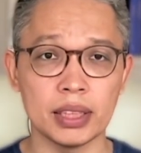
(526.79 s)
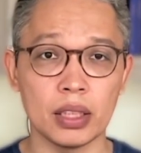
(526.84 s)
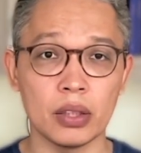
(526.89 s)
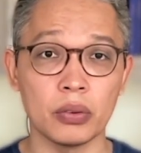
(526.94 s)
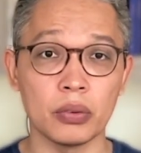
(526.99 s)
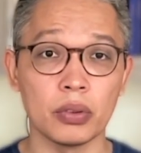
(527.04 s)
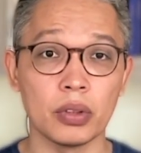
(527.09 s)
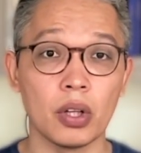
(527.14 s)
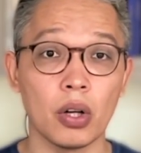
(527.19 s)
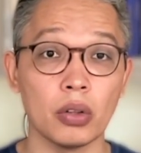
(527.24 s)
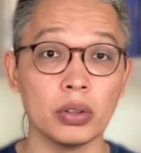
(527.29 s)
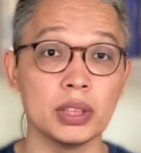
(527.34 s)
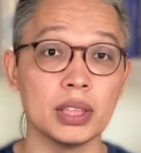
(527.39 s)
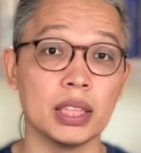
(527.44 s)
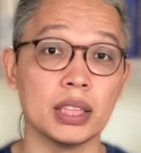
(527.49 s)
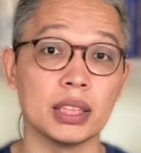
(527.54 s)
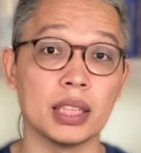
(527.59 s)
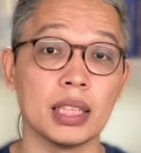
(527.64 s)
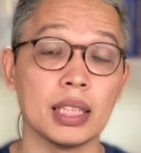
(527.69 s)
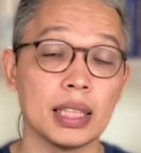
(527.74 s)
1.
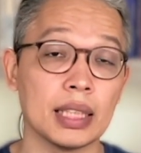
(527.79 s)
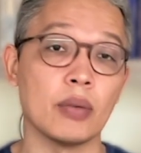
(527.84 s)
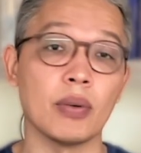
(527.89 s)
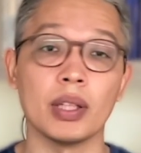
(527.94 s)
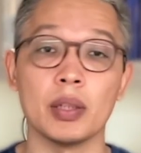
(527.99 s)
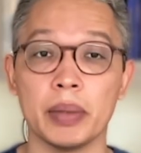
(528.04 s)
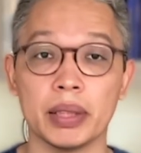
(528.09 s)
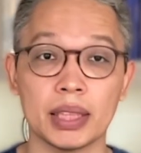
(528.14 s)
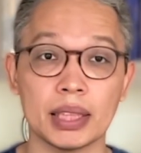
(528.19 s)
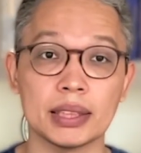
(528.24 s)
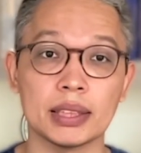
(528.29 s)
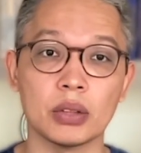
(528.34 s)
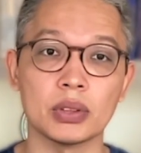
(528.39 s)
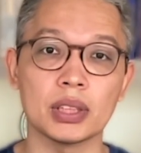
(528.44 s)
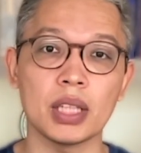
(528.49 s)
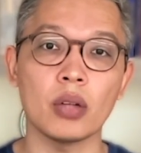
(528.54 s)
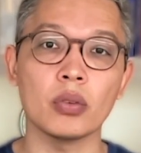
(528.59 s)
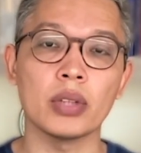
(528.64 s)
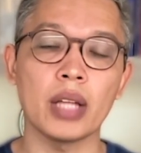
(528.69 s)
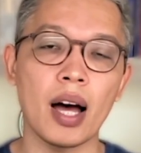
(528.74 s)
Healthy
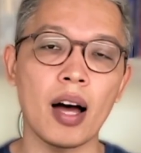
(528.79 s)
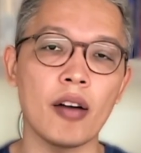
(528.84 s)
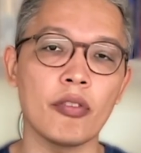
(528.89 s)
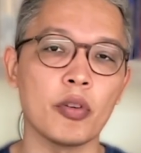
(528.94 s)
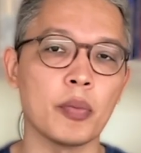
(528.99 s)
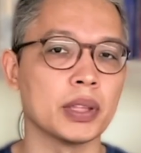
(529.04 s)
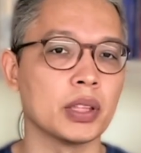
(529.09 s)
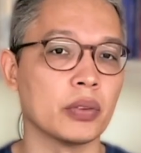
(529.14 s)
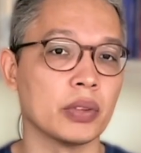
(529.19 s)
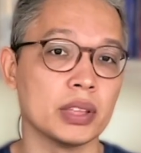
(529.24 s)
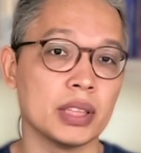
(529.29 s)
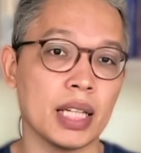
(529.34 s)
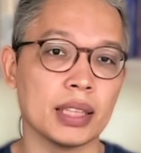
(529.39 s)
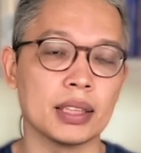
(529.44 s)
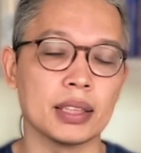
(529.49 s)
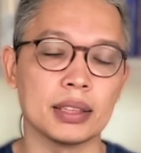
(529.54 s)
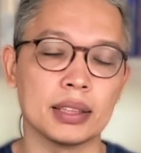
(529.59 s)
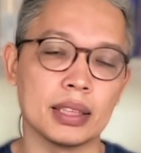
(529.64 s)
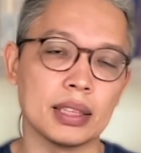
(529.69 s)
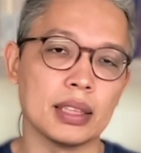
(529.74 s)
eating.
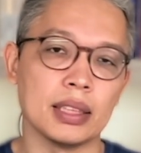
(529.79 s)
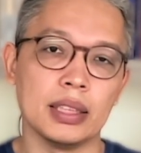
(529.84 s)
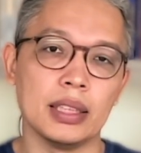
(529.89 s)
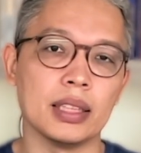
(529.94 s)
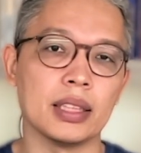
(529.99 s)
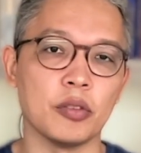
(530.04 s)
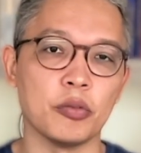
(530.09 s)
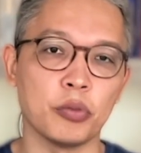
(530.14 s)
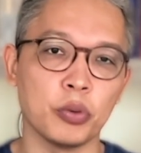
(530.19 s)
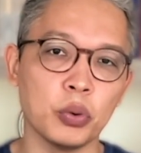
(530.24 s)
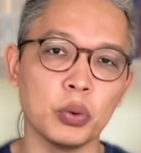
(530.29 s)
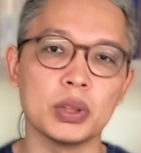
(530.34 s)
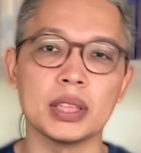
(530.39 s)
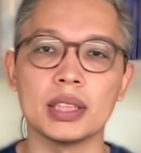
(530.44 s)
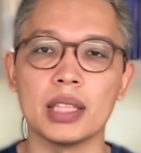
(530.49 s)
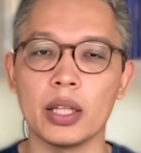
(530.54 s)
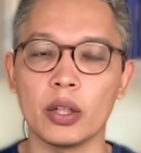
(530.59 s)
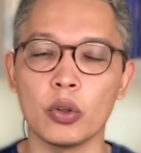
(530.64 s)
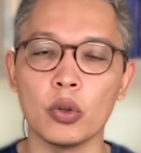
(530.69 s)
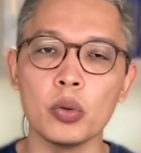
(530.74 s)
Maintain a diet rich
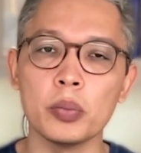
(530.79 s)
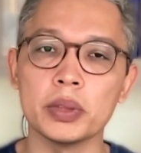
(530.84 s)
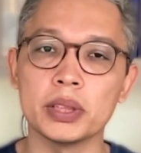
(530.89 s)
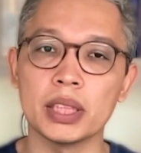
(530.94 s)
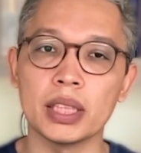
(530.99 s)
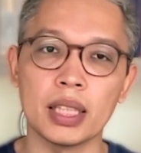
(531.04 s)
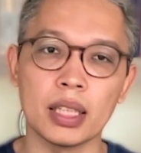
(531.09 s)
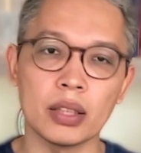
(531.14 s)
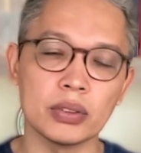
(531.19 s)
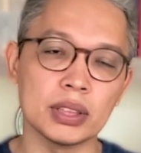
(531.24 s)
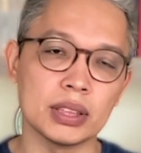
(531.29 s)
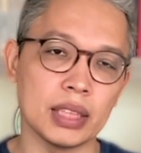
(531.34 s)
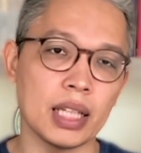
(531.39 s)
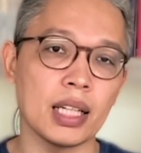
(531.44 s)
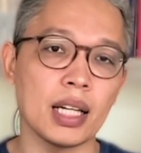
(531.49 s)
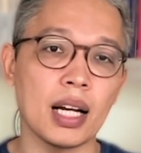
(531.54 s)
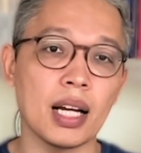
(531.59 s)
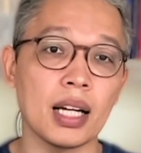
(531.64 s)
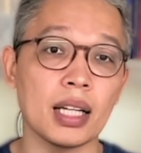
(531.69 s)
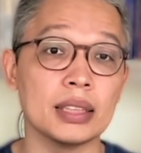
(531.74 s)
in fruits,
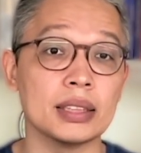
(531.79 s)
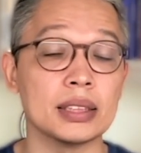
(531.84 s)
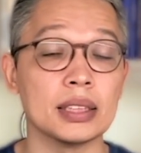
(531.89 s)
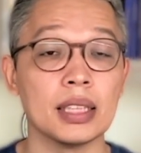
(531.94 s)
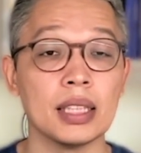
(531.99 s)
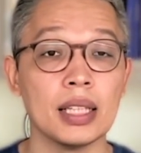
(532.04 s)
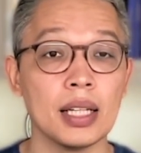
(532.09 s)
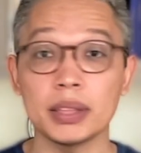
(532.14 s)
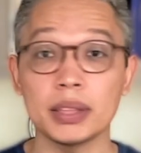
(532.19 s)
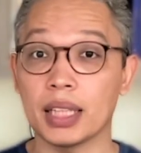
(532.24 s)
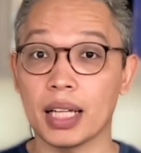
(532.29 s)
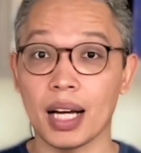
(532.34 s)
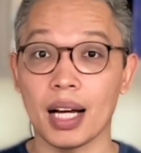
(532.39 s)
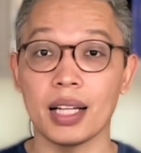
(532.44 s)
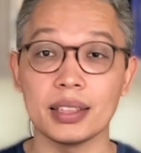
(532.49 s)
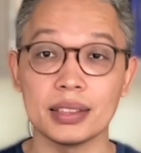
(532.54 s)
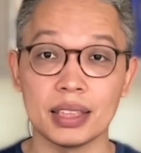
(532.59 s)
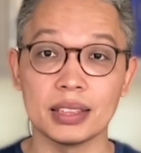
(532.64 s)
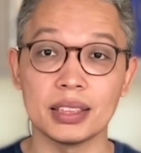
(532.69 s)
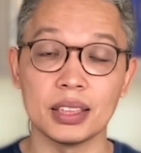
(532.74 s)
vegetables, and whole
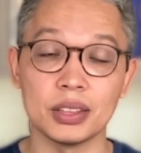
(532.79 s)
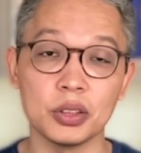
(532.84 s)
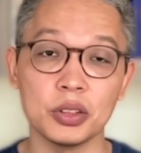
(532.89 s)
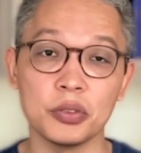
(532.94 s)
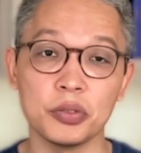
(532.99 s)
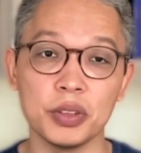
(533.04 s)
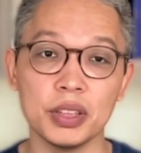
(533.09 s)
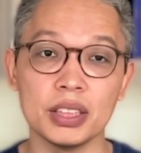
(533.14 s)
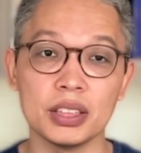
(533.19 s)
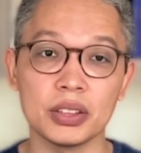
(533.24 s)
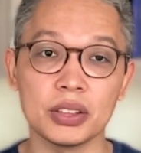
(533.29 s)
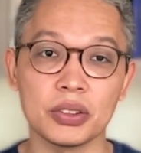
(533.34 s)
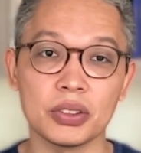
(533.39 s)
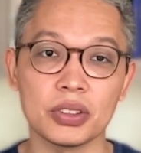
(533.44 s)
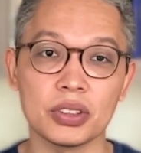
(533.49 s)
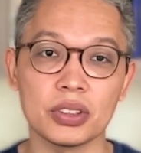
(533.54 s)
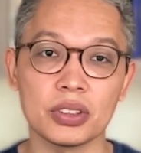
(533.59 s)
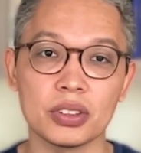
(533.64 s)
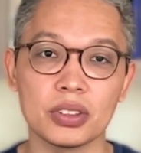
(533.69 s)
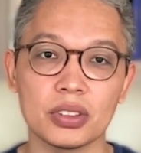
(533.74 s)
grains.
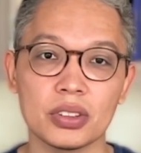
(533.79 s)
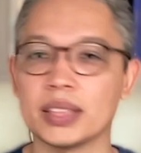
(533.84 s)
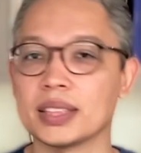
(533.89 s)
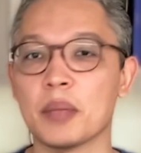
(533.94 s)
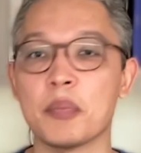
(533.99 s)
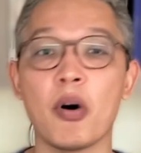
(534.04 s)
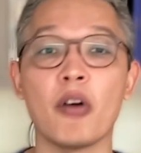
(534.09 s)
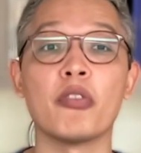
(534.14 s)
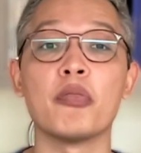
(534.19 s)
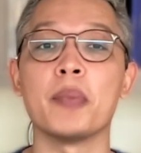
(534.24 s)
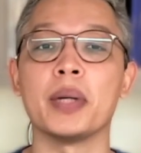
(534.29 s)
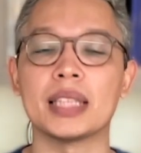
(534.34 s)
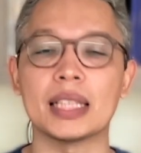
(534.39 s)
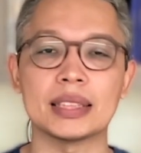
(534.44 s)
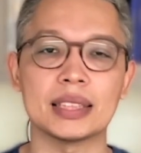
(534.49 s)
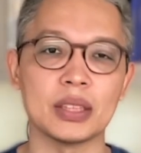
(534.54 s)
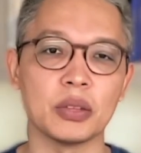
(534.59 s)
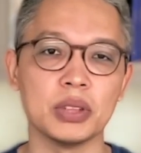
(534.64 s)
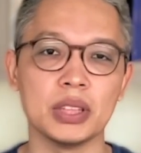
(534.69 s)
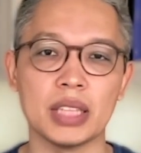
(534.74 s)
2.
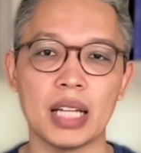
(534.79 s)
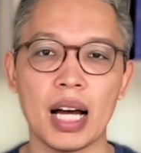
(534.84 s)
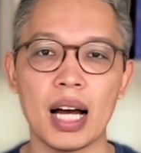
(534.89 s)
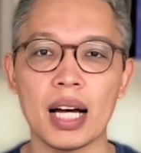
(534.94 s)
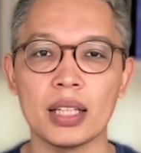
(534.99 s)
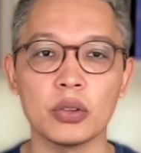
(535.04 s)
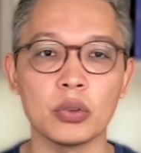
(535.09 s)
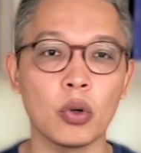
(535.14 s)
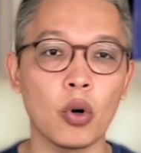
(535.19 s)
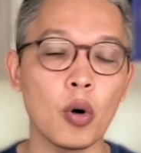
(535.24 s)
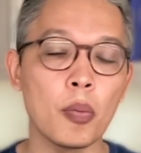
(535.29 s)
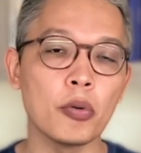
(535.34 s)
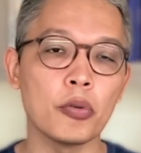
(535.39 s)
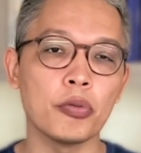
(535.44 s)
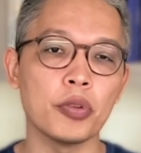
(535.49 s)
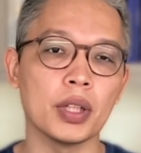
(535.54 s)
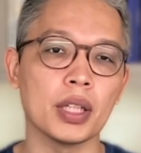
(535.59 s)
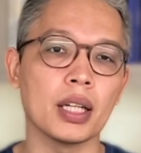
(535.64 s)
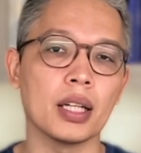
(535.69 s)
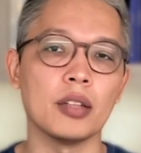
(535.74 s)

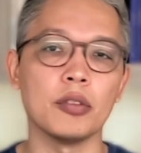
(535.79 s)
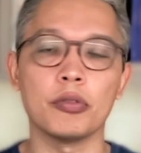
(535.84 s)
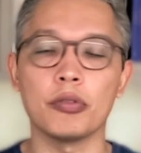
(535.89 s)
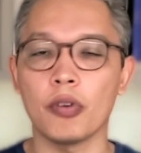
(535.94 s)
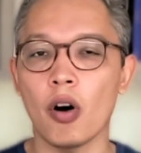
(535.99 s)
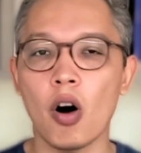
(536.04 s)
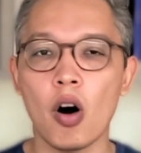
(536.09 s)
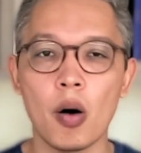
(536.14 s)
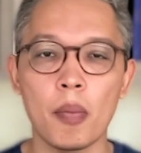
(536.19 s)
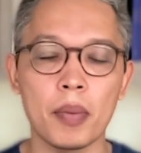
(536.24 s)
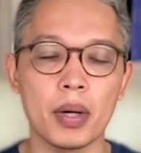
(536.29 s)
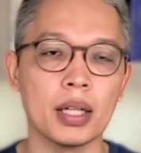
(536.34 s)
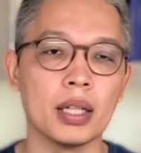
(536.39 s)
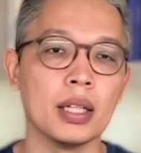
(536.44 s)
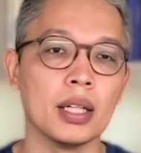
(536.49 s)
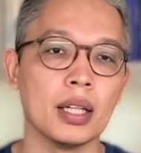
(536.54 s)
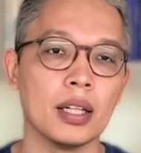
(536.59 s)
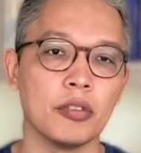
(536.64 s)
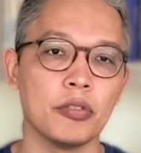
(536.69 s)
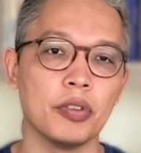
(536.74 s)
Exercise.
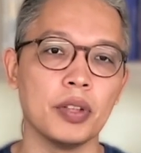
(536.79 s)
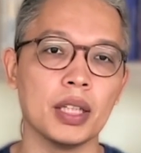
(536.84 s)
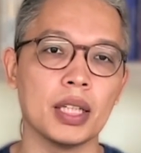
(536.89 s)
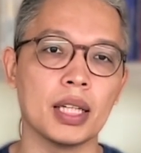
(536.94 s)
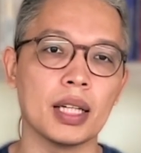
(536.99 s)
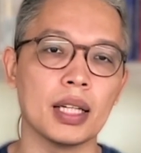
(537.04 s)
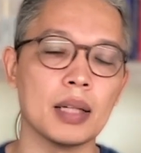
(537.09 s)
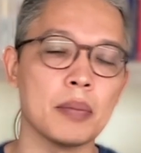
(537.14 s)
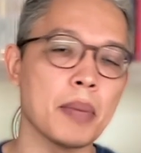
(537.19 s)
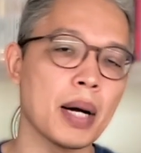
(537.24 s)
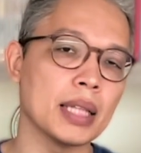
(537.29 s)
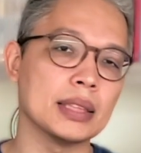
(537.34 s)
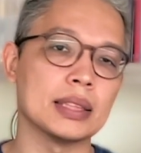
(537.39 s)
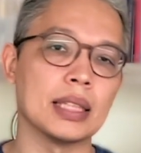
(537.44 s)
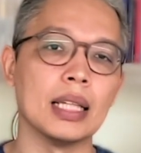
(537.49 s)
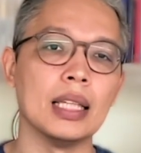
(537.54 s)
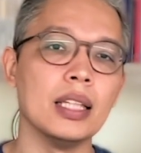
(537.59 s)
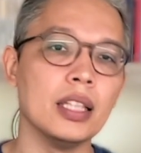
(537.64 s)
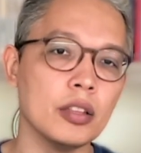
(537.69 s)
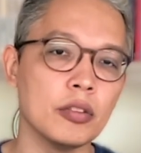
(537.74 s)
Exercise regularly to
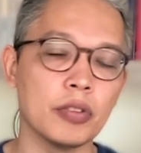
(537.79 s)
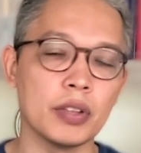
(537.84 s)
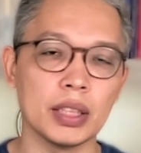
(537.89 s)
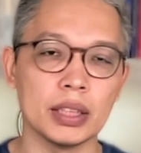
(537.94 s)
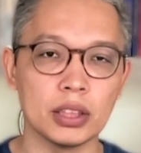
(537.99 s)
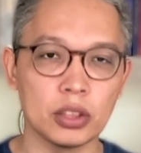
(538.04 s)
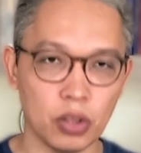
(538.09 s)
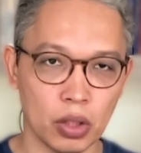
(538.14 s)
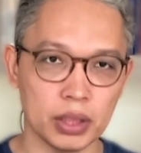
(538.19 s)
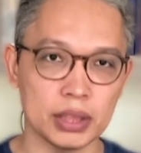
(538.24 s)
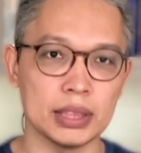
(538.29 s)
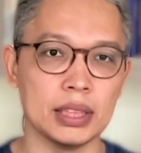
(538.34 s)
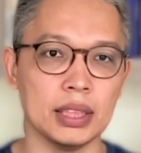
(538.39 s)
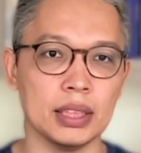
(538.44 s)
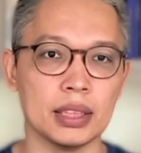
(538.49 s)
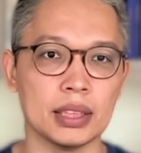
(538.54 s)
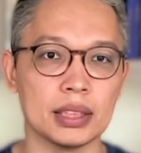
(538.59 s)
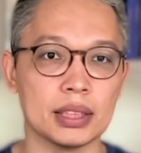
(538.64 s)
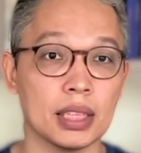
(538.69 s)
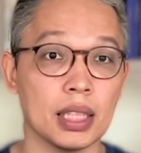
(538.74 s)
keep your body in shape.
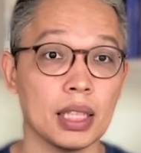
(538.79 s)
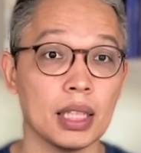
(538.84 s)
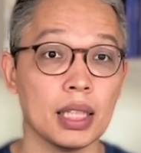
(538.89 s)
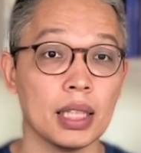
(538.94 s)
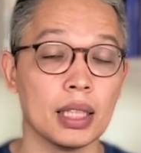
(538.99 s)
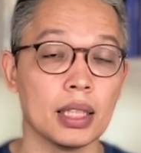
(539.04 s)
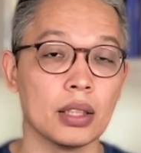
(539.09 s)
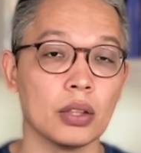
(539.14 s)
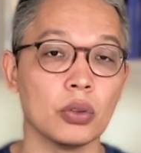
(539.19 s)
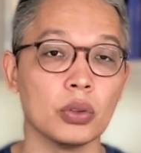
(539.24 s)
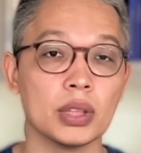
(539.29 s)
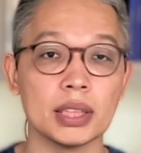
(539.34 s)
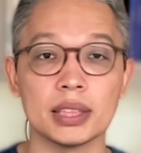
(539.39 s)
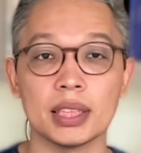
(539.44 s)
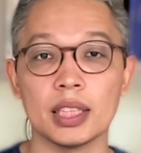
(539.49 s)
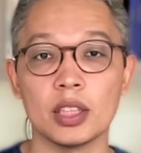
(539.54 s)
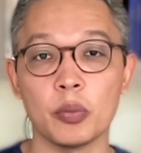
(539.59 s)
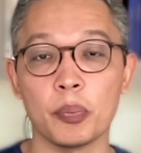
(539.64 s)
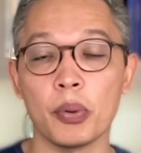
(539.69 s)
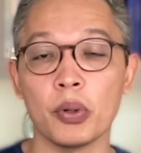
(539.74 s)

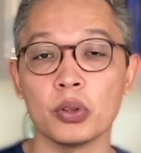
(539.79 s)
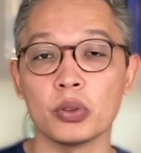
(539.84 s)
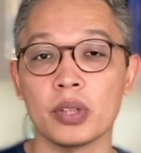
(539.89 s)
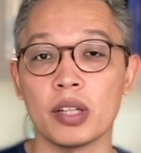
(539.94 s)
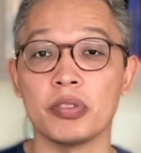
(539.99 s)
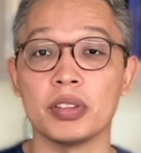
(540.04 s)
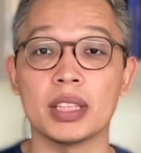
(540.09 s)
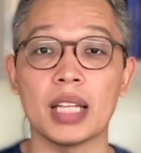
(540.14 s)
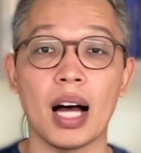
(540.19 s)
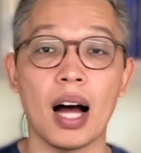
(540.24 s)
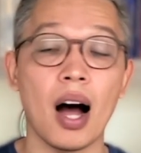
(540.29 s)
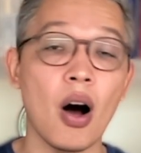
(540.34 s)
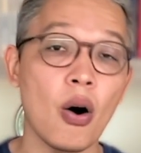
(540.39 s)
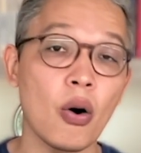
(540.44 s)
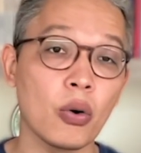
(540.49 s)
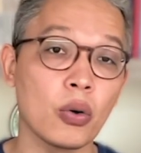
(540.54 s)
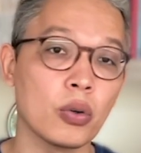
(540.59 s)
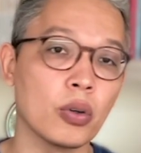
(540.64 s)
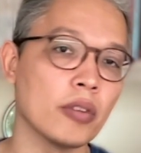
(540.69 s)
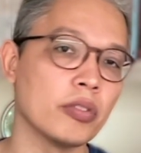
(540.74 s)
3.
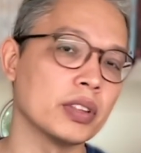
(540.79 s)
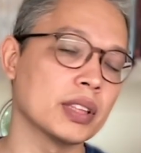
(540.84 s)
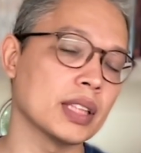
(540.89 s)
Avoid